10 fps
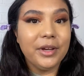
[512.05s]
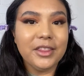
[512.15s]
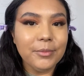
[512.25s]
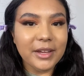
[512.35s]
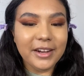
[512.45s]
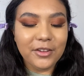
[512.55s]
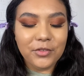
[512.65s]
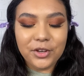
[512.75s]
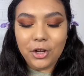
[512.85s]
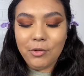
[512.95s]
In the beginning of the
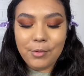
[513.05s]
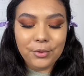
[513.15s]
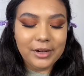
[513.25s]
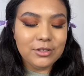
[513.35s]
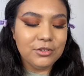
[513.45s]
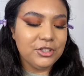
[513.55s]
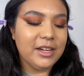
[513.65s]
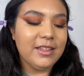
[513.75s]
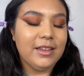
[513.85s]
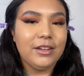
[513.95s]
video, I remember when I told you
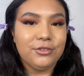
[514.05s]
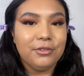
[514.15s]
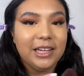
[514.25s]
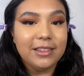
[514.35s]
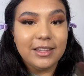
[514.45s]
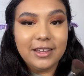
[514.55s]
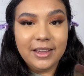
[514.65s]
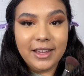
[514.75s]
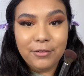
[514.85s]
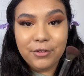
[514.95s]
guys that I don't like the
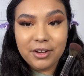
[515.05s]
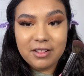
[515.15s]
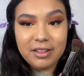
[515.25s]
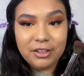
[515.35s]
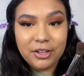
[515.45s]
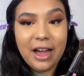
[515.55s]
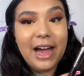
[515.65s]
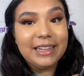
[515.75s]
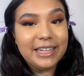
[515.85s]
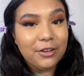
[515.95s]
E8 for concealer.
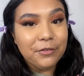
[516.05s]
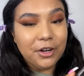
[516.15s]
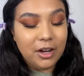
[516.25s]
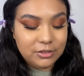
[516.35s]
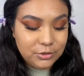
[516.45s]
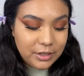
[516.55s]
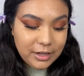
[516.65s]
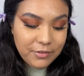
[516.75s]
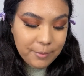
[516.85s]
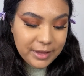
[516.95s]
I like it for contour,
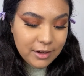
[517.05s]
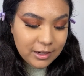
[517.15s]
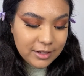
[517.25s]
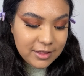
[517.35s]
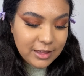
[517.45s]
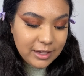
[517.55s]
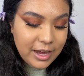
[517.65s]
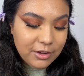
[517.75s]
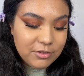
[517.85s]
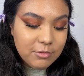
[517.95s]
if I'm being honest. Like, I
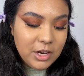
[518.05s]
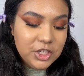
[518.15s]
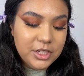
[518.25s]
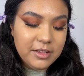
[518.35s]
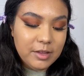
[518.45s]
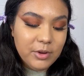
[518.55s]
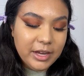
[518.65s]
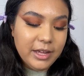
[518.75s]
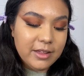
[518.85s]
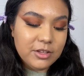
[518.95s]
used to watch Daisy
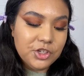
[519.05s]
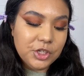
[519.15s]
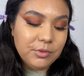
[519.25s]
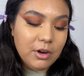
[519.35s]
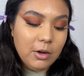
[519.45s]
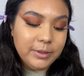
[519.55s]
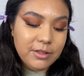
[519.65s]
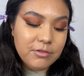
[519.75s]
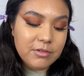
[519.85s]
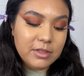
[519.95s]
Marquez and she would
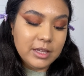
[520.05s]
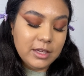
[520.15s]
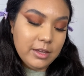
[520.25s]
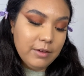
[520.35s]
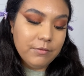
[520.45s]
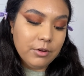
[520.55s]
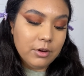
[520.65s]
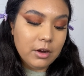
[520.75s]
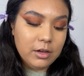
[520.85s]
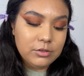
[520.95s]
always use the E8 for her
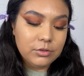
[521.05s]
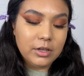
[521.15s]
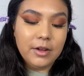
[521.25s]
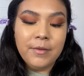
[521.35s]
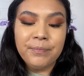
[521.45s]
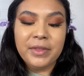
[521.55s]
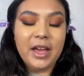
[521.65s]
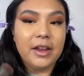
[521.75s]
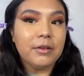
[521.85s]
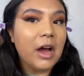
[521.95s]
contour,
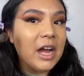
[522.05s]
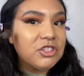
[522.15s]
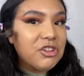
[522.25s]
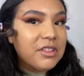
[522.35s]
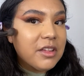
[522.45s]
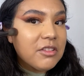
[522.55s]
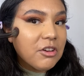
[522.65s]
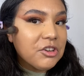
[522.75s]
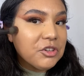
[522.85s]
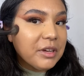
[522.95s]
and I just
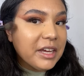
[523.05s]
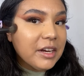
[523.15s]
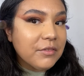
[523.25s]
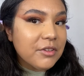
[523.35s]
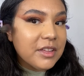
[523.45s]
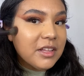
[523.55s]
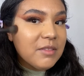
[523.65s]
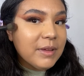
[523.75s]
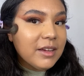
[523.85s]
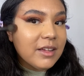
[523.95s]
started doing it ever since
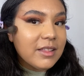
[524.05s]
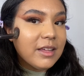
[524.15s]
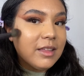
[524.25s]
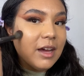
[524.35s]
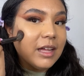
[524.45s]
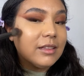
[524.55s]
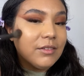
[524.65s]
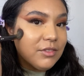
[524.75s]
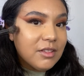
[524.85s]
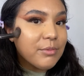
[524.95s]
because I
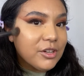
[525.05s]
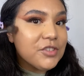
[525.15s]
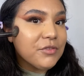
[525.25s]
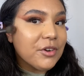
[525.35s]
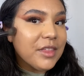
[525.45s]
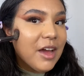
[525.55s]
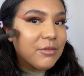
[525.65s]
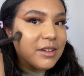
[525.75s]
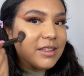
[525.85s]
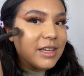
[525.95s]
love this brush for that
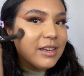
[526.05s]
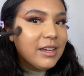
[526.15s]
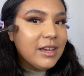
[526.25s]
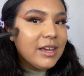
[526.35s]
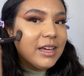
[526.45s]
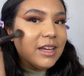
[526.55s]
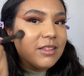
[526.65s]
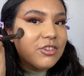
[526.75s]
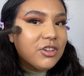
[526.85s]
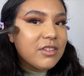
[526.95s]
reason.
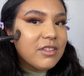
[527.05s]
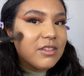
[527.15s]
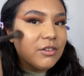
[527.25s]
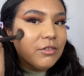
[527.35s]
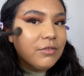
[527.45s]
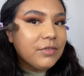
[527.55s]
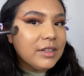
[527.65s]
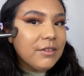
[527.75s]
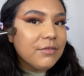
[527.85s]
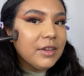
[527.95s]
It's just so
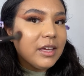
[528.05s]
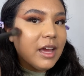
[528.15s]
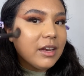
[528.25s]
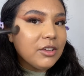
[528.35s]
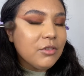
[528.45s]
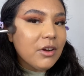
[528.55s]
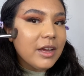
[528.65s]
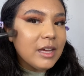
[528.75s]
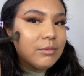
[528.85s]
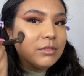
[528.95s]
fluffy, and you are
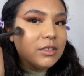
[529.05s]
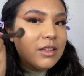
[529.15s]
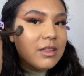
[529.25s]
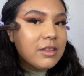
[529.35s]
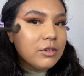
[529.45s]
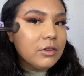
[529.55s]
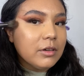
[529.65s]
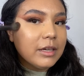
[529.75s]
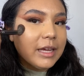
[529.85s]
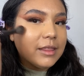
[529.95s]
able to still
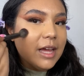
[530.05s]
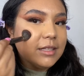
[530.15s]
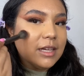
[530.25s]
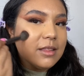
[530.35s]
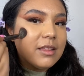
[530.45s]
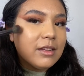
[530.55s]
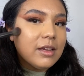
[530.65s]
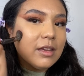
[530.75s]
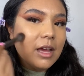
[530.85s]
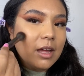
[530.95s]
get that
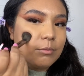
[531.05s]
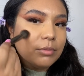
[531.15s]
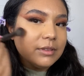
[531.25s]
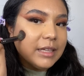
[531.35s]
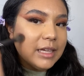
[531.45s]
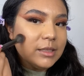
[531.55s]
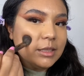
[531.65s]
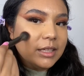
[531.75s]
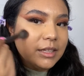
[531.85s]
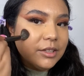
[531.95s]
density and blend
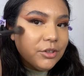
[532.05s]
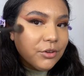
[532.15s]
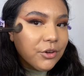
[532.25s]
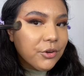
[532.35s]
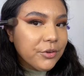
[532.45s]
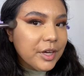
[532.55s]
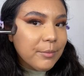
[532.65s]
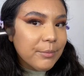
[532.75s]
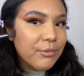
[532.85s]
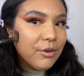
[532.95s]
in your
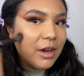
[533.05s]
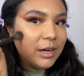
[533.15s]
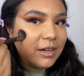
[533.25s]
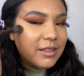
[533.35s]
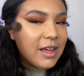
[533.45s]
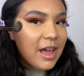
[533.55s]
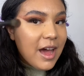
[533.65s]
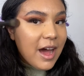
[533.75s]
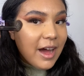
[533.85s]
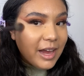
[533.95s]
cream products.
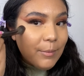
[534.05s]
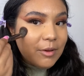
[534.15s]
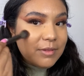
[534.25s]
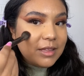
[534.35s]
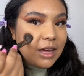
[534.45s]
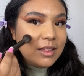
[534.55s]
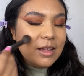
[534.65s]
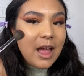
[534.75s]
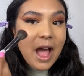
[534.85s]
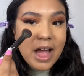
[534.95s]
I am obsessed.
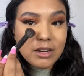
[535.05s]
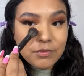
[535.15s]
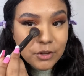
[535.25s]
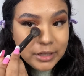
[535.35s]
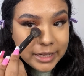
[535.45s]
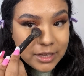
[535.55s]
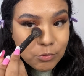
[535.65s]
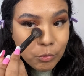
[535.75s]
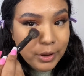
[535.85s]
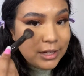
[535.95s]
I just feel like it's
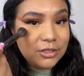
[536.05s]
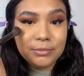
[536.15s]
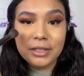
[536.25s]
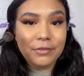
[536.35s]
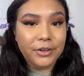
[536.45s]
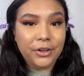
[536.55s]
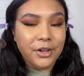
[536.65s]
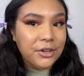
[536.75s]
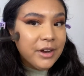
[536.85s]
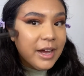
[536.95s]
way too big for your
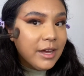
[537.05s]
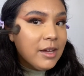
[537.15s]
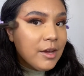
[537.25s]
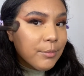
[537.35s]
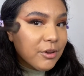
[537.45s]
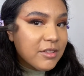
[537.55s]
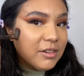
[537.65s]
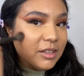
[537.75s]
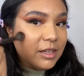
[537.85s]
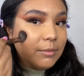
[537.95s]
under eye
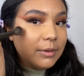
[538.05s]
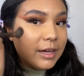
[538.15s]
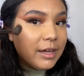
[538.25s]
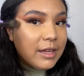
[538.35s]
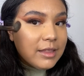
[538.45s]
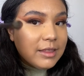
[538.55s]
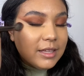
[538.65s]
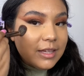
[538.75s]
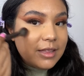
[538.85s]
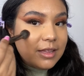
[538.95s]
personally, but
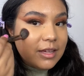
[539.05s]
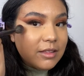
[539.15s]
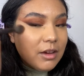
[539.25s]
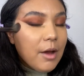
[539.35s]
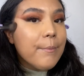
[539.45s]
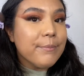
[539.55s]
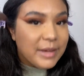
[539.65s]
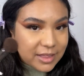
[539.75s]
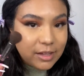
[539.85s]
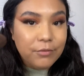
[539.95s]
this is
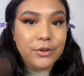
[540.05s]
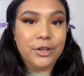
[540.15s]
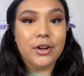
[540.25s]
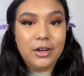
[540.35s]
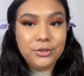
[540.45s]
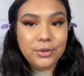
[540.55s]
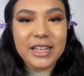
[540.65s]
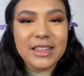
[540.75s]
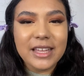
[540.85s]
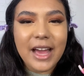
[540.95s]
amazing for your contour.
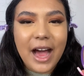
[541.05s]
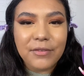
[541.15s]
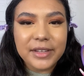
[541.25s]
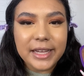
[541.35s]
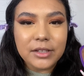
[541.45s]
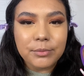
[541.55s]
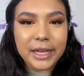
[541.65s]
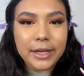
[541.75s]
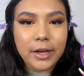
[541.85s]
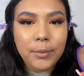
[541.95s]
Using the Half Caked
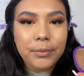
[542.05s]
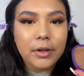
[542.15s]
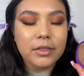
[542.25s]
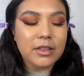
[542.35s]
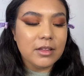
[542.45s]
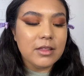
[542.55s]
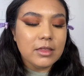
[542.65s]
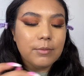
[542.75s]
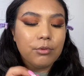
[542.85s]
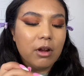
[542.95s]
makeup, this is
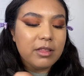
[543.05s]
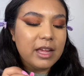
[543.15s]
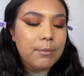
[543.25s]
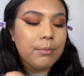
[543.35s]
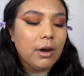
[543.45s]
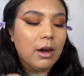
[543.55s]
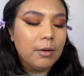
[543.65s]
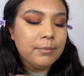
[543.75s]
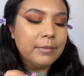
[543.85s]
the bronzing balm.